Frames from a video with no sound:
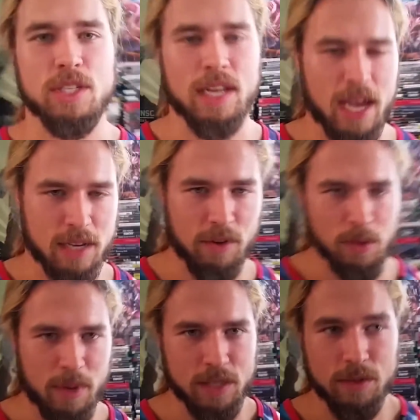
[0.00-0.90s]
just need to activate
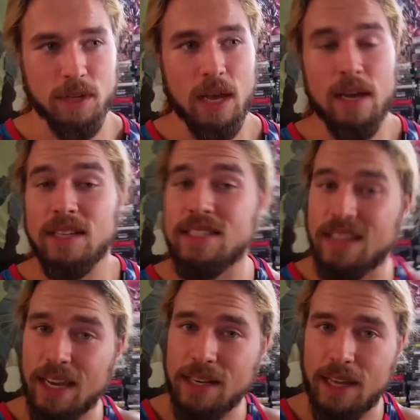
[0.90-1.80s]
your muscles.
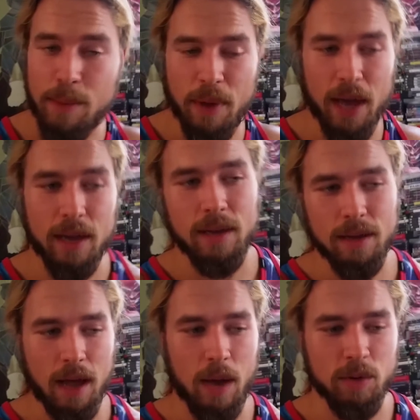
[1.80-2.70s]
Second day back,
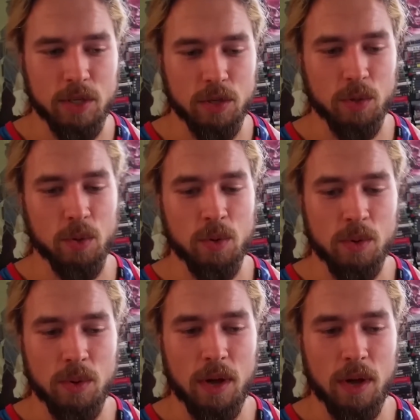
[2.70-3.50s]
I would do